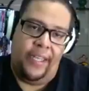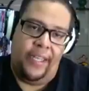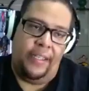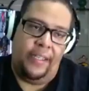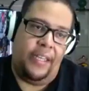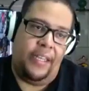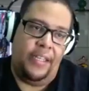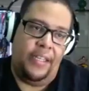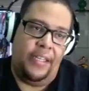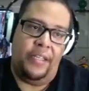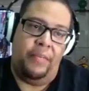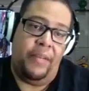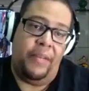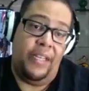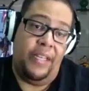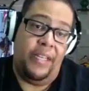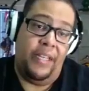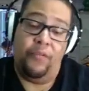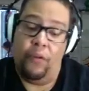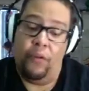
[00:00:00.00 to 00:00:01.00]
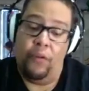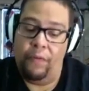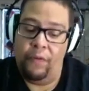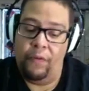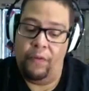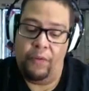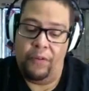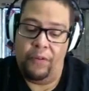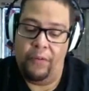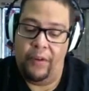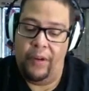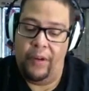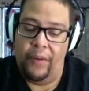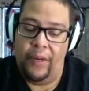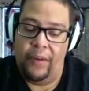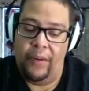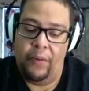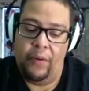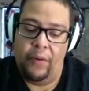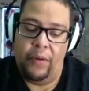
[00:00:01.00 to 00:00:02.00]
teaching them his Form 3 when
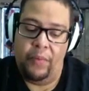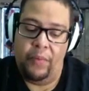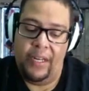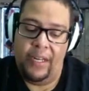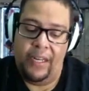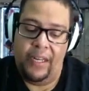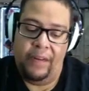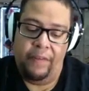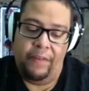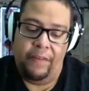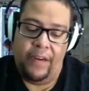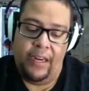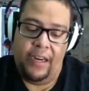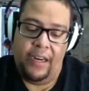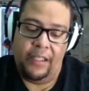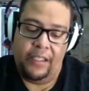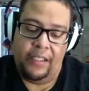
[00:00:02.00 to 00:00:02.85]
they were on the Millennium Falcon.